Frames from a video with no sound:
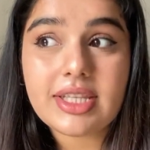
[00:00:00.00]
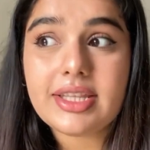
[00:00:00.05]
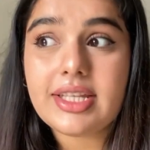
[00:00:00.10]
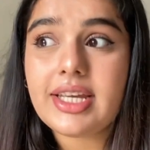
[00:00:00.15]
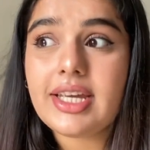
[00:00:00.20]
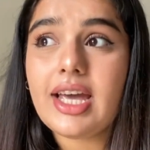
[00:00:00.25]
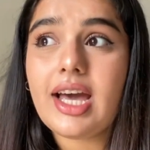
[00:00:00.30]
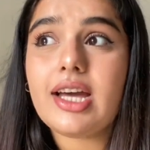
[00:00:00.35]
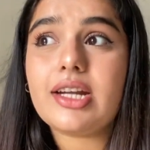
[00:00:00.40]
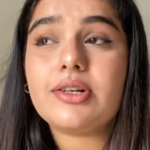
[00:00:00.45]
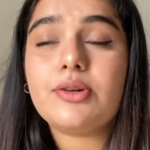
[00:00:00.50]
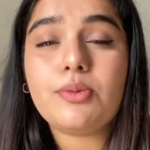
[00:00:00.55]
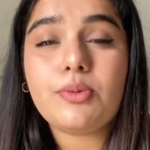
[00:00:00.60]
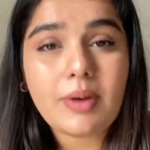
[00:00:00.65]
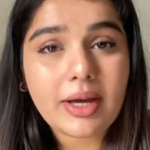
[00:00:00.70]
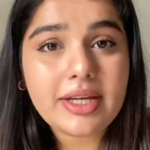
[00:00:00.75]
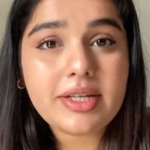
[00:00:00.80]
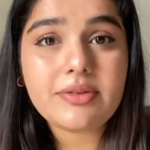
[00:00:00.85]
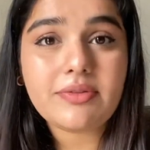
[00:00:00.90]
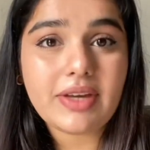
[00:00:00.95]
They are
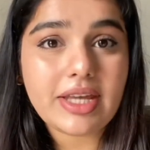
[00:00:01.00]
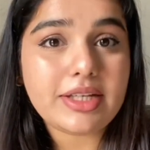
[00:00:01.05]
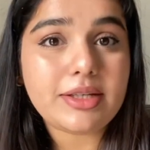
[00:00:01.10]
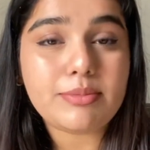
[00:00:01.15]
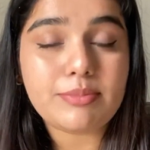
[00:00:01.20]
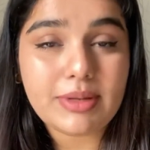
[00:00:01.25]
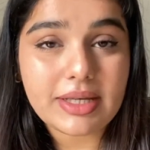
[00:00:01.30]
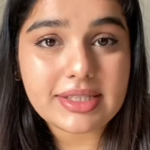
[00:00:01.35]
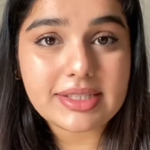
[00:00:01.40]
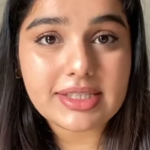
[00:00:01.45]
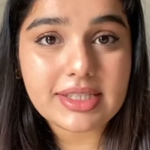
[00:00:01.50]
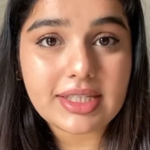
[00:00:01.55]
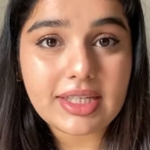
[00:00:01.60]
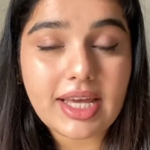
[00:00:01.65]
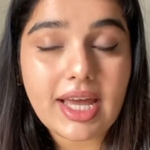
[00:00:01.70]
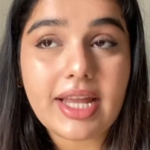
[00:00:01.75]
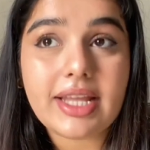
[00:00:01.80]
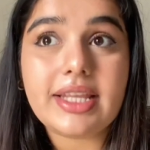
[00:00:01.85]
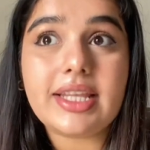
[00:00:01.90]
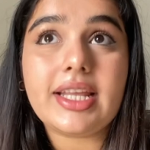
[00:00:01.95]
quite very basic
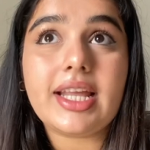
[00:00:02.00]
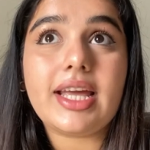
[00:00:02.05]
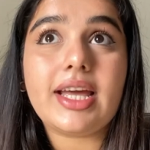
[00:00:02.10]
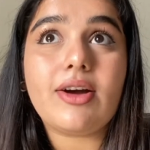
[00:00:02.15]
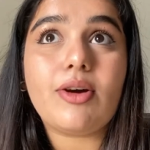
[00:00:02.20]
and